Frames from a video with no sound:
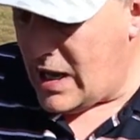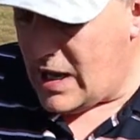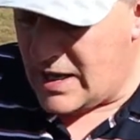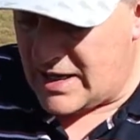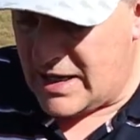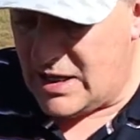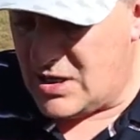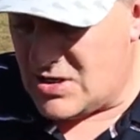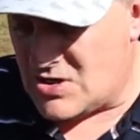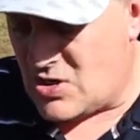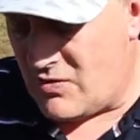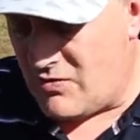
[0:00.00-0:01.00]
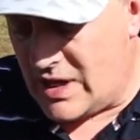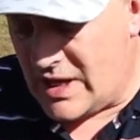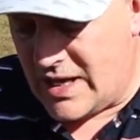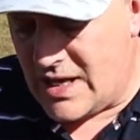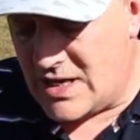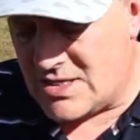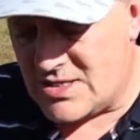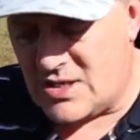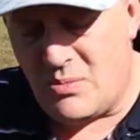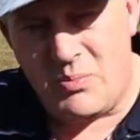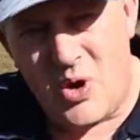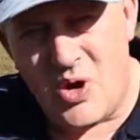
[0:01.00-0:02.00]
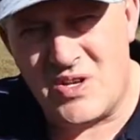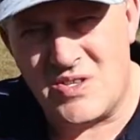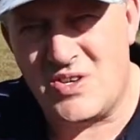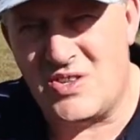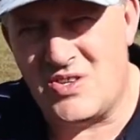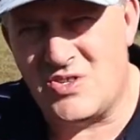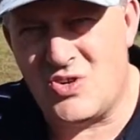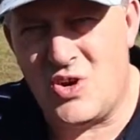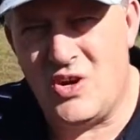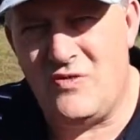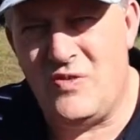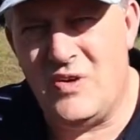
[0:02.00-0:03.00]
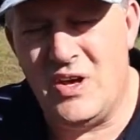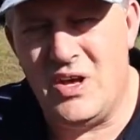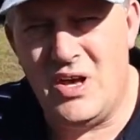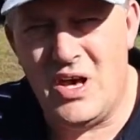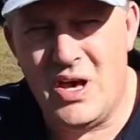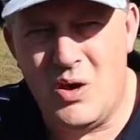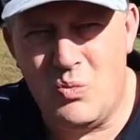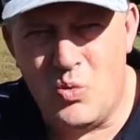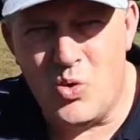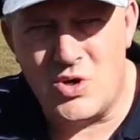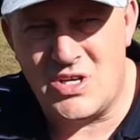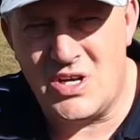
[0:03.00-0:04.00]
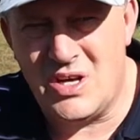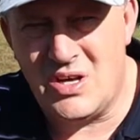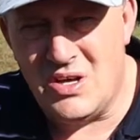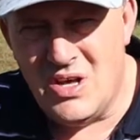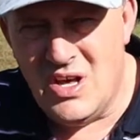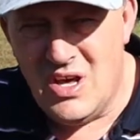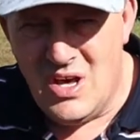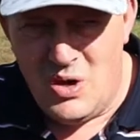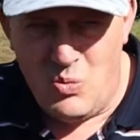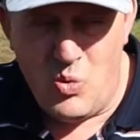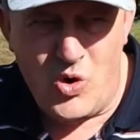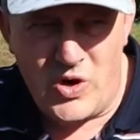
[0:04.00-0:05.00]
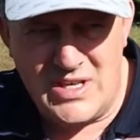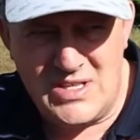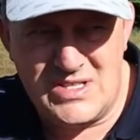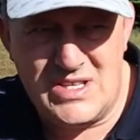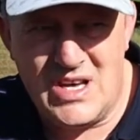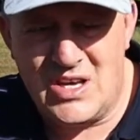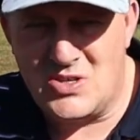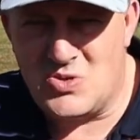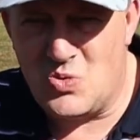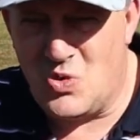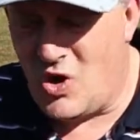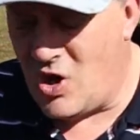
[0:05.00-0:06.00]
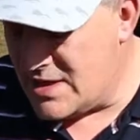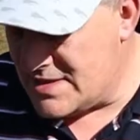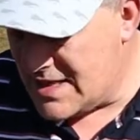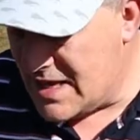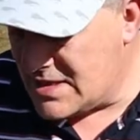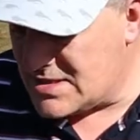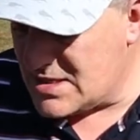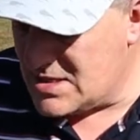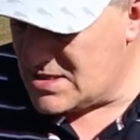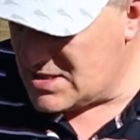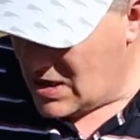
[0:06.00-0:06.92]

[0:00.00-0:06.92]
Again, it's got really excellent pockets on the side for water, walking sticks or ice axes.